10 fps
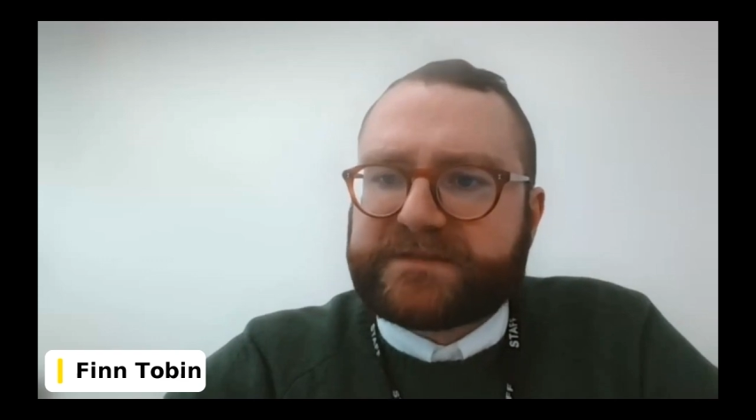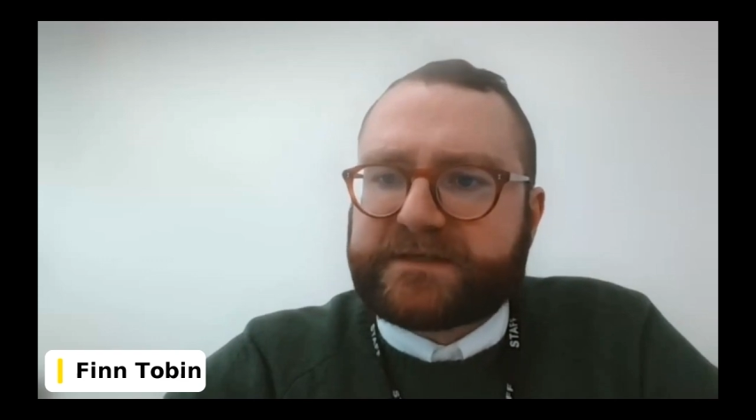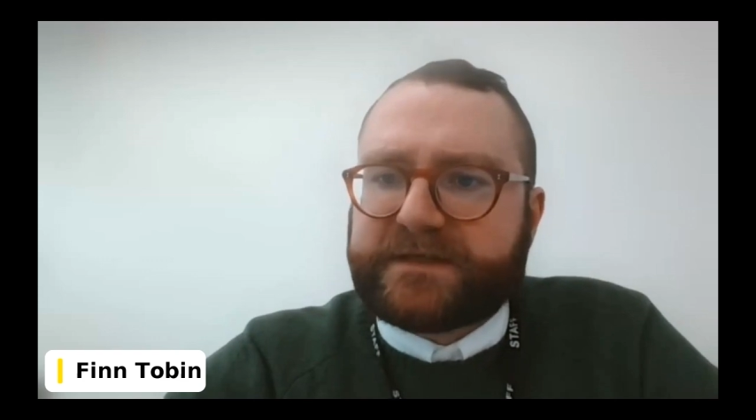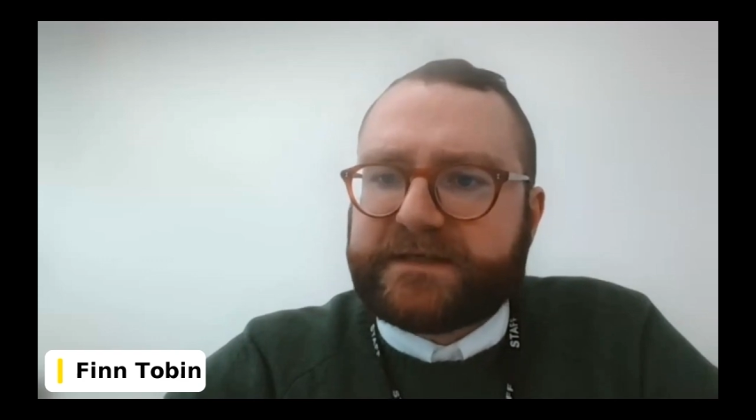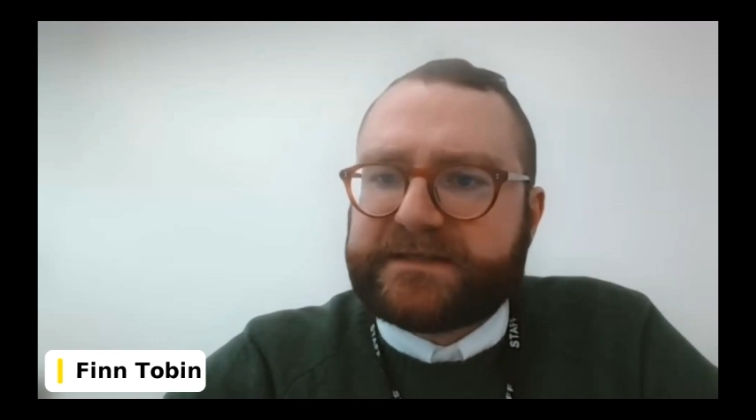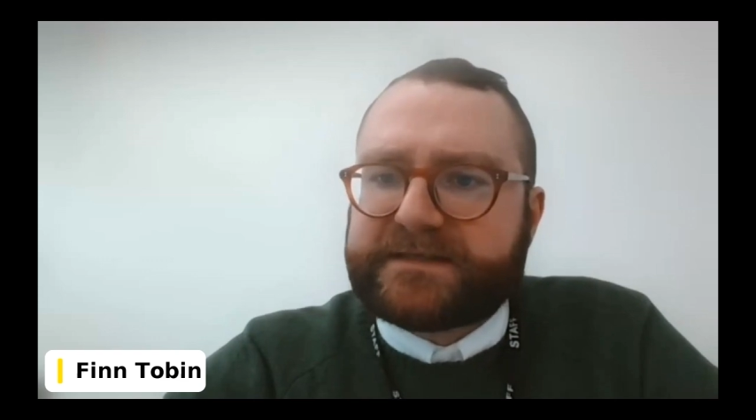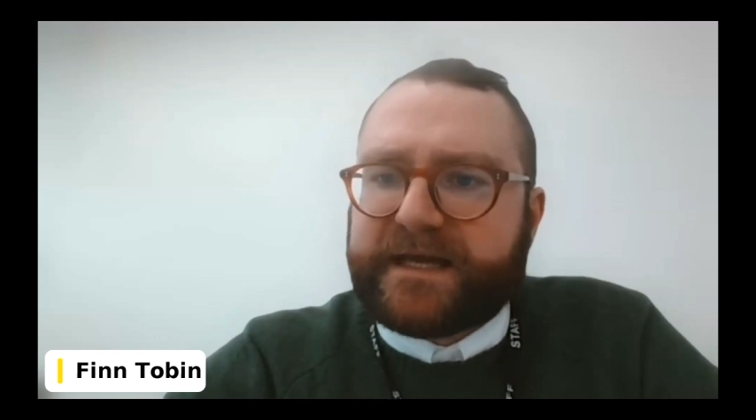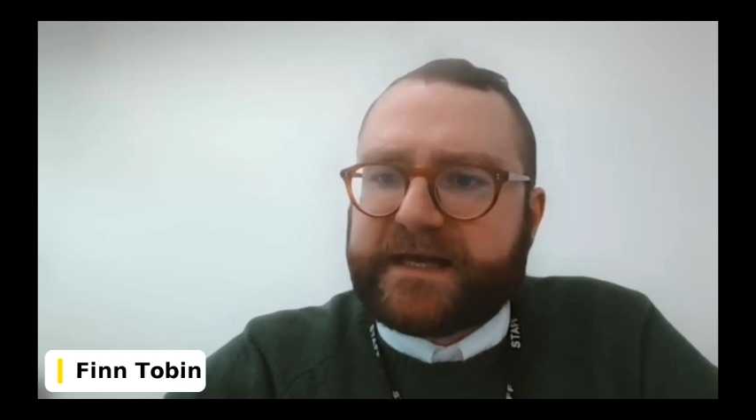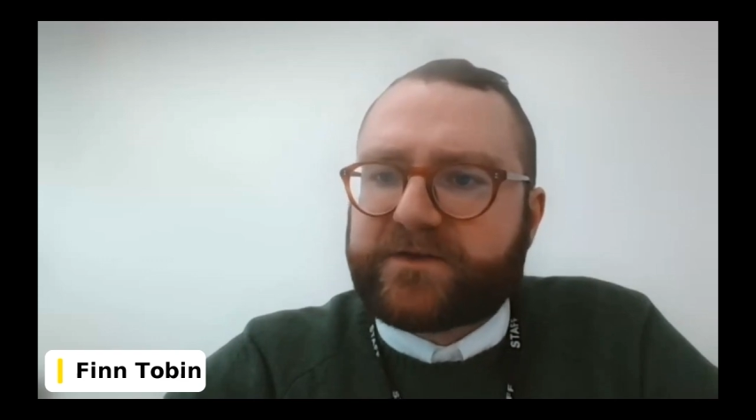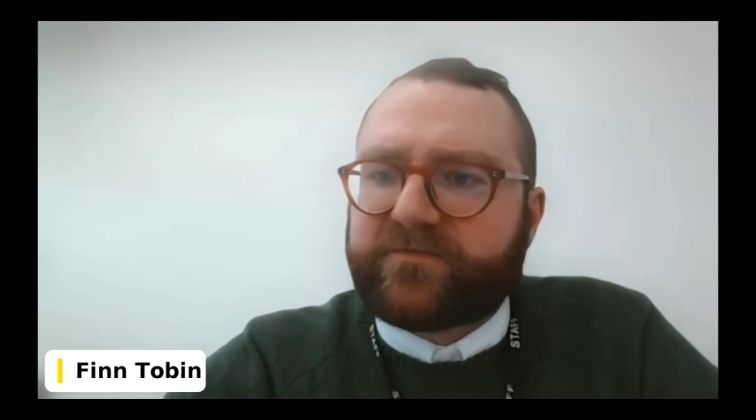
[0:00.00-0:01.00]
So he
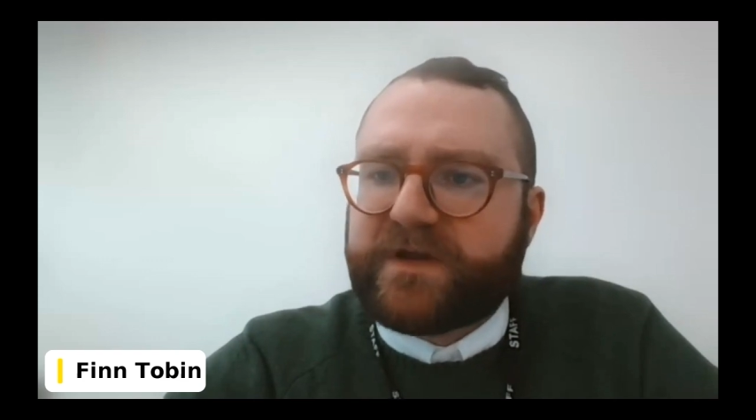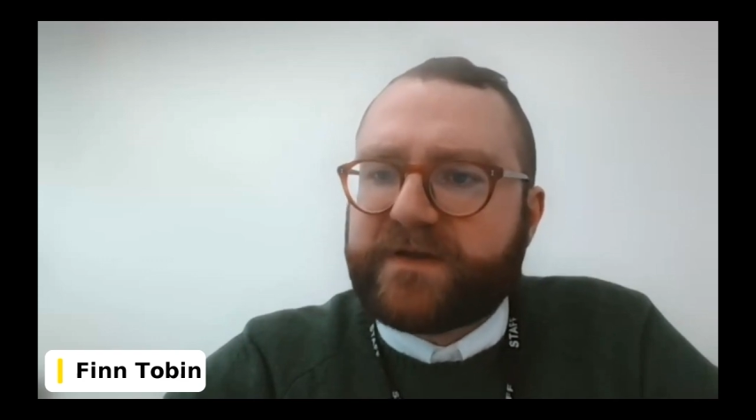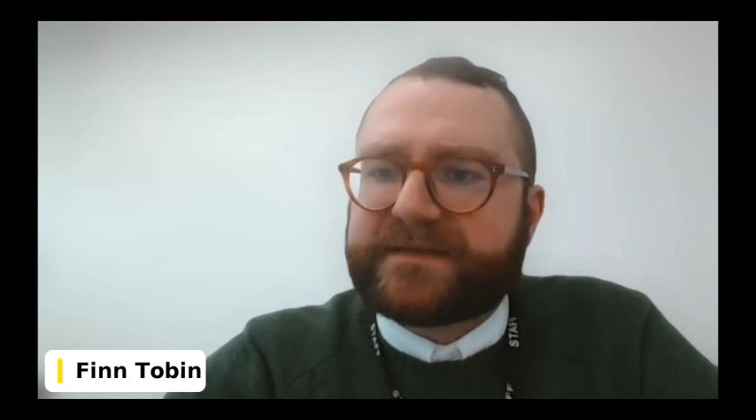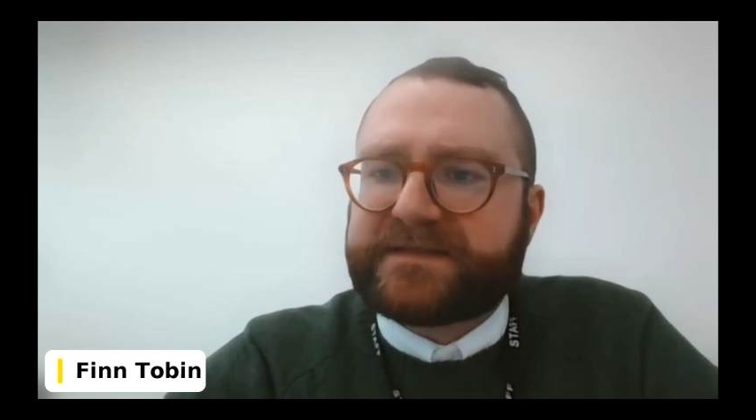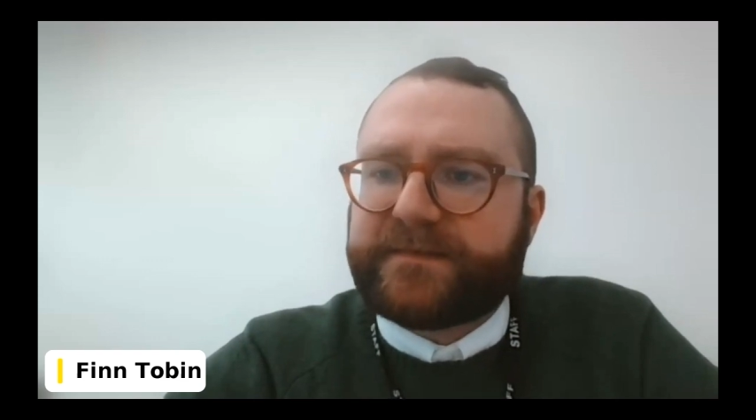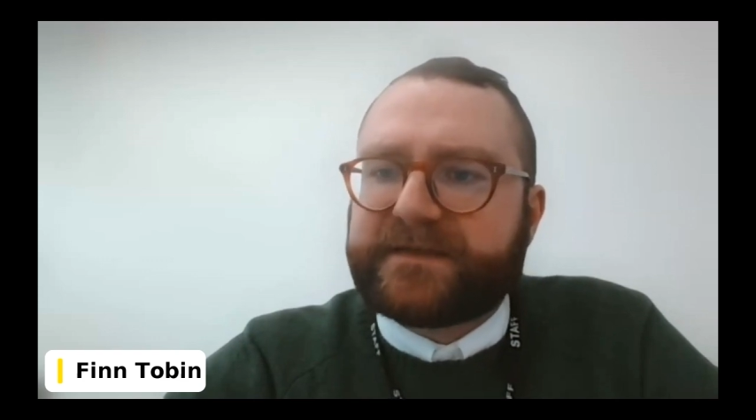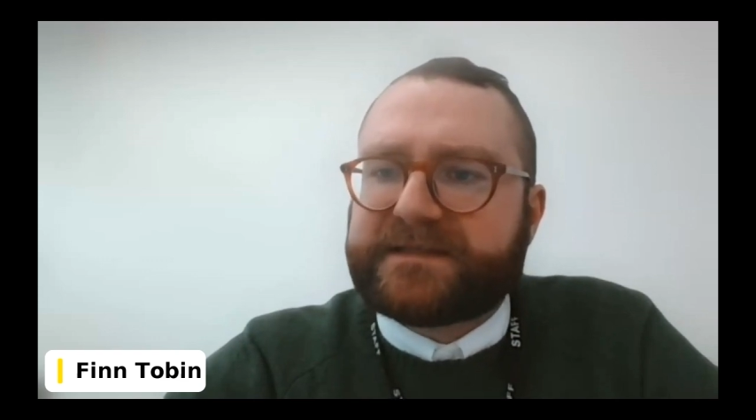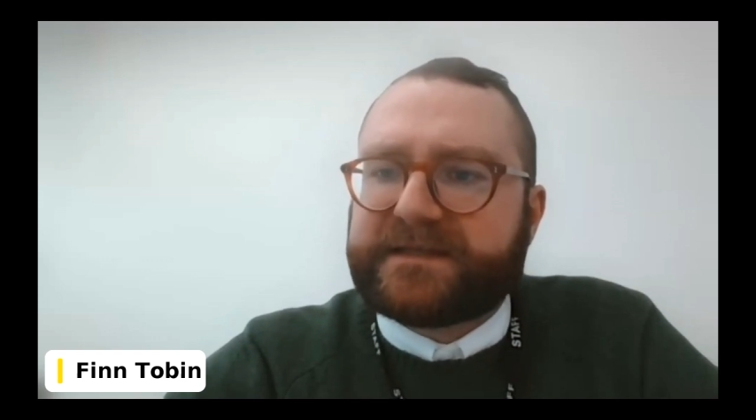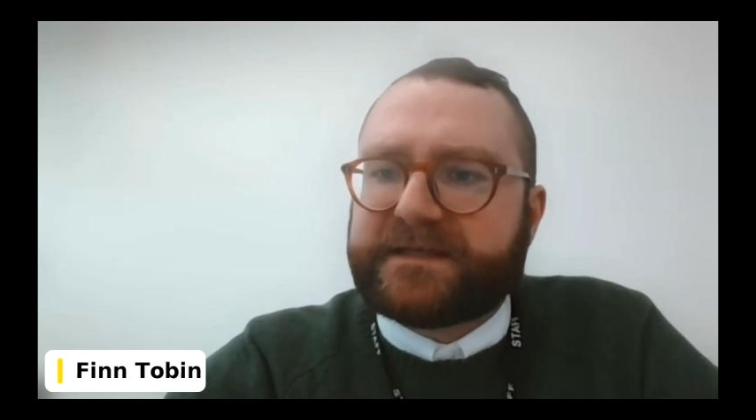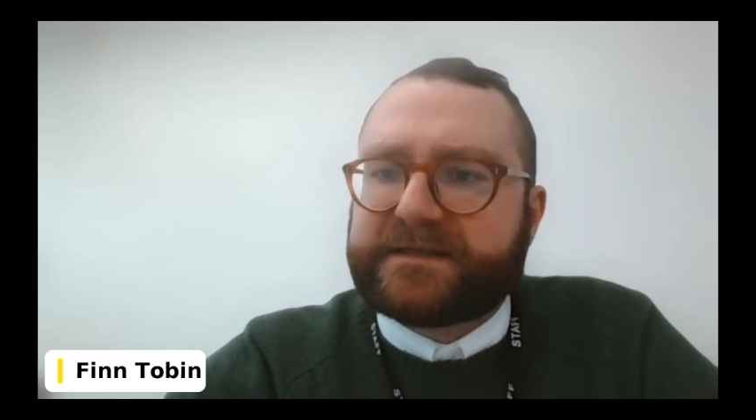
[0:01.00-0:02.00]
said the Reba
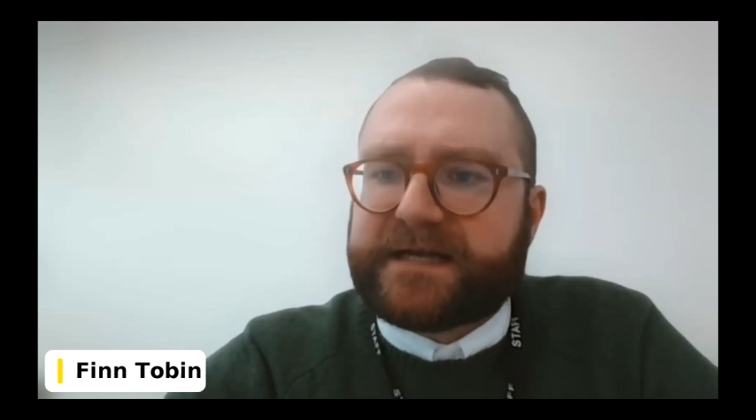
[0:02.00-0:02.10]
CPD